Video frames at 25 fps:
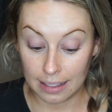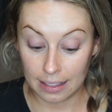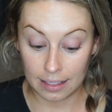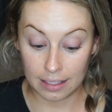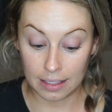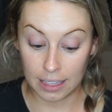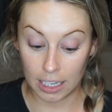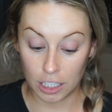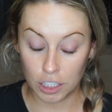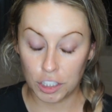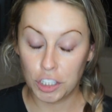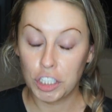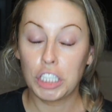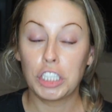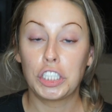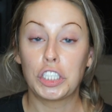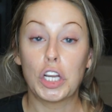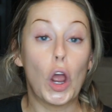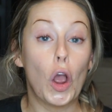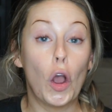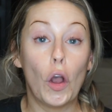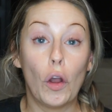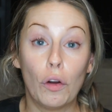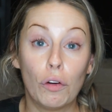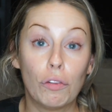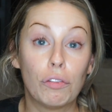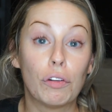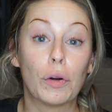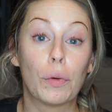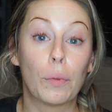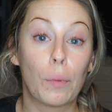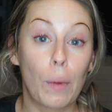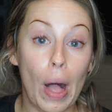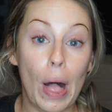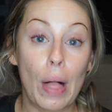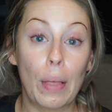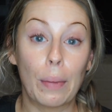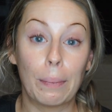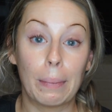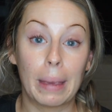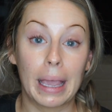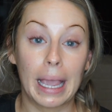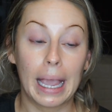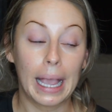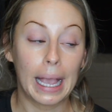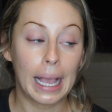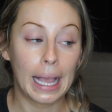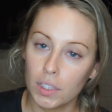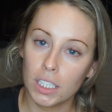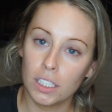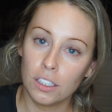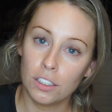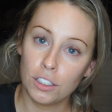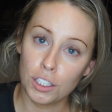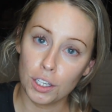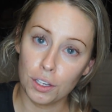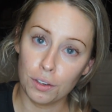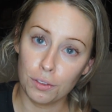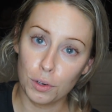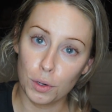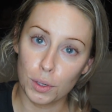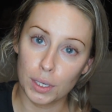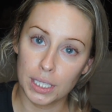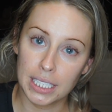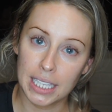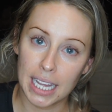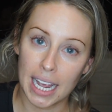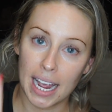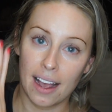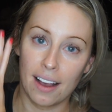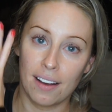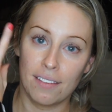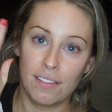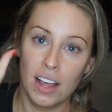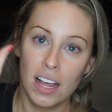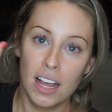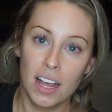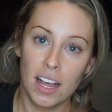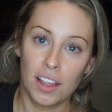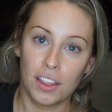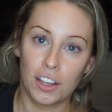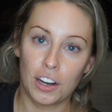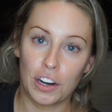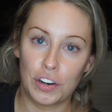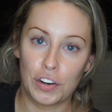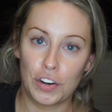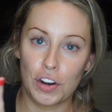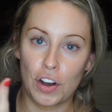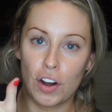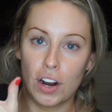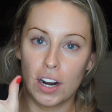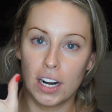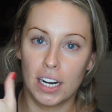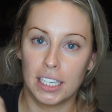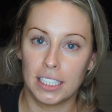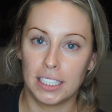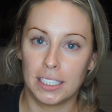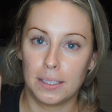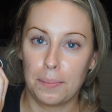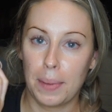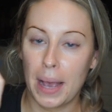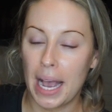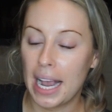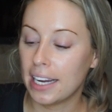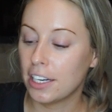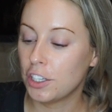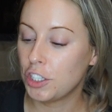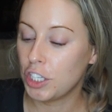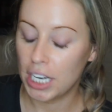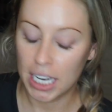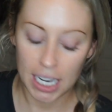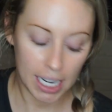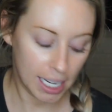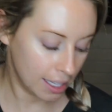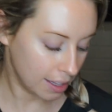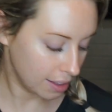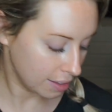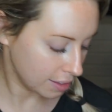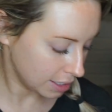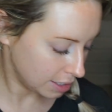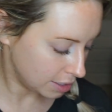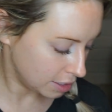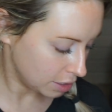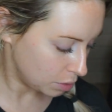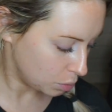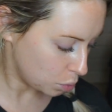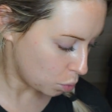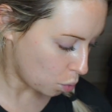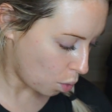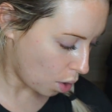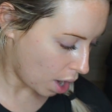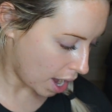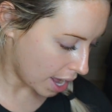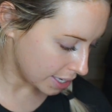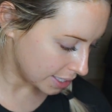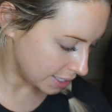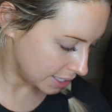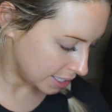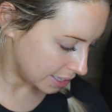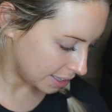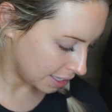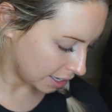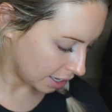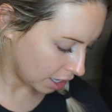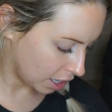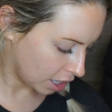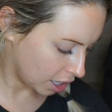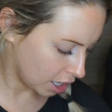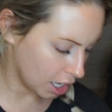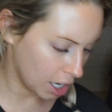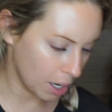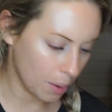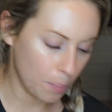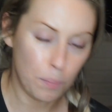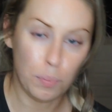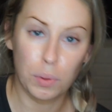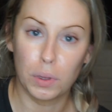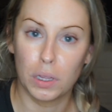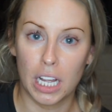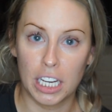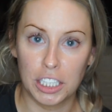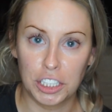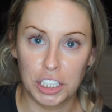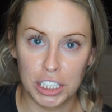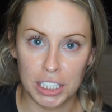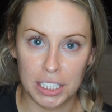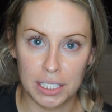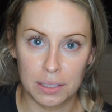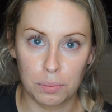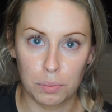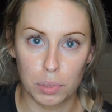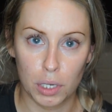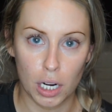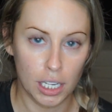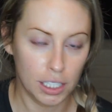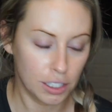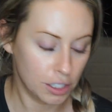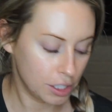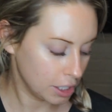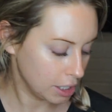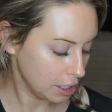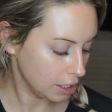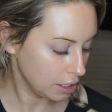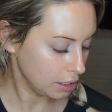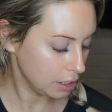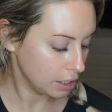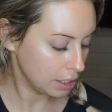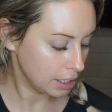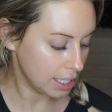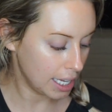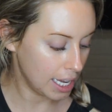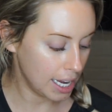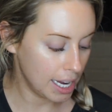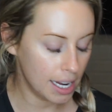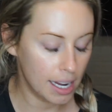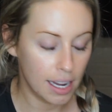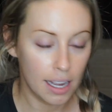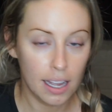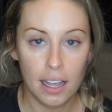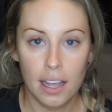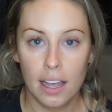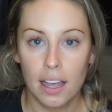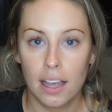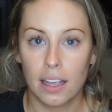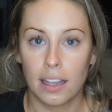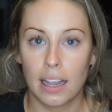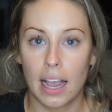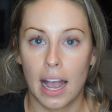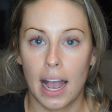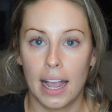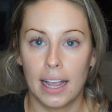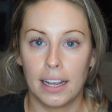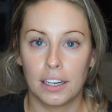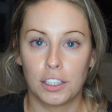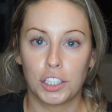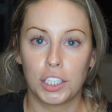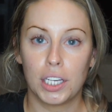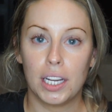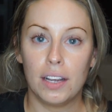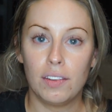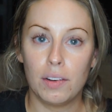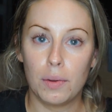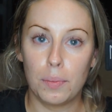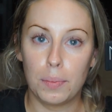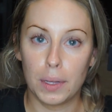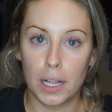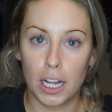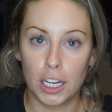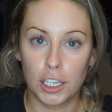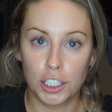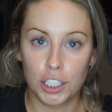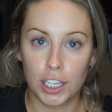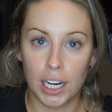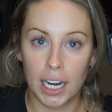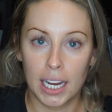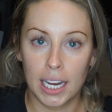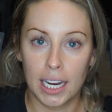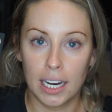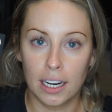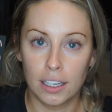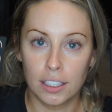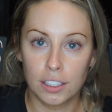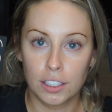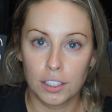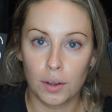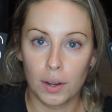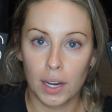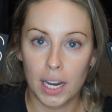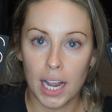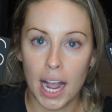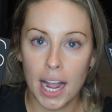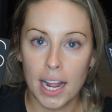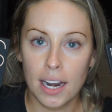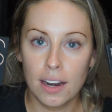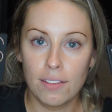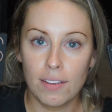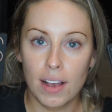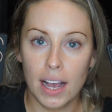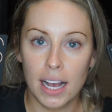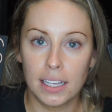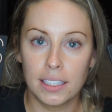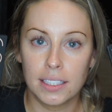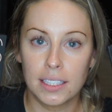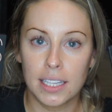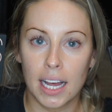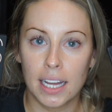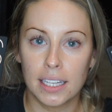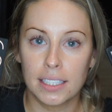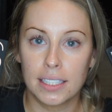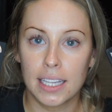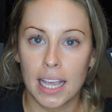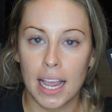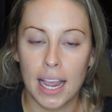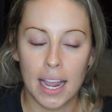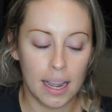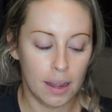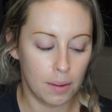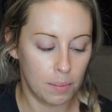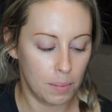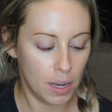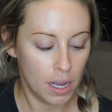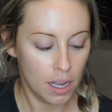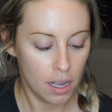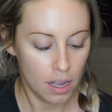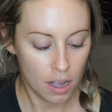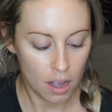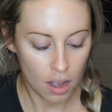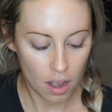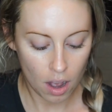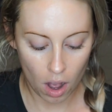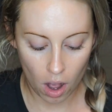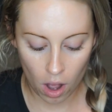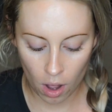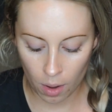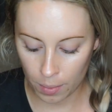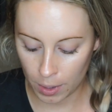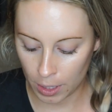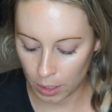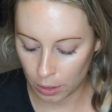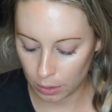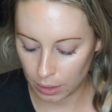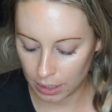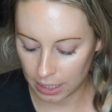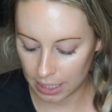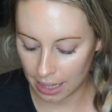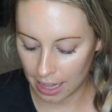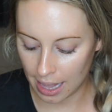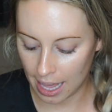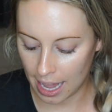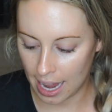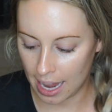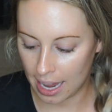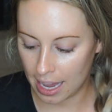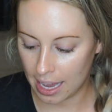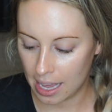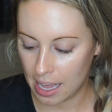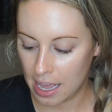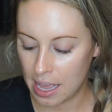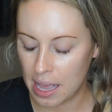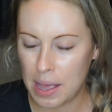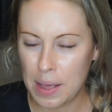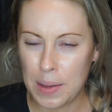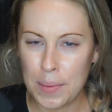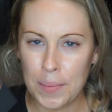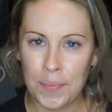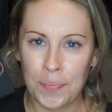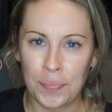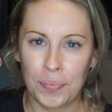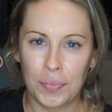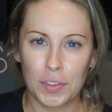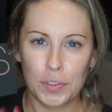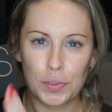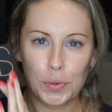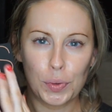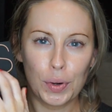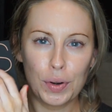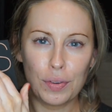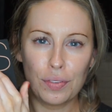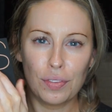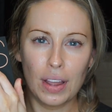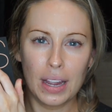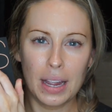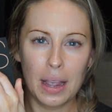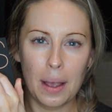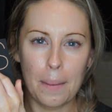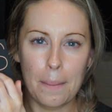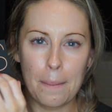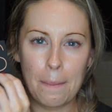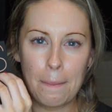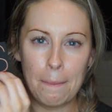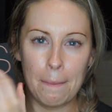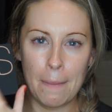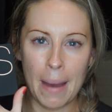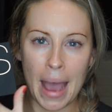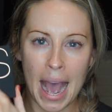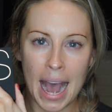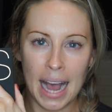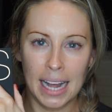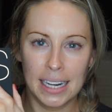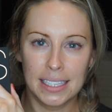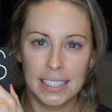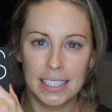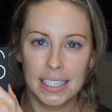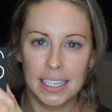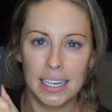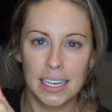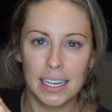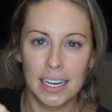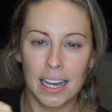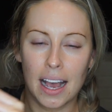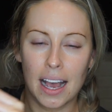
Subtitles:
they're just overwhelming. So of course they have their NARS packaging. This is what their blushes and bronzer looks like. Yeah, I actually have a blush right here. So it kind of has that same almost like sort of like a matte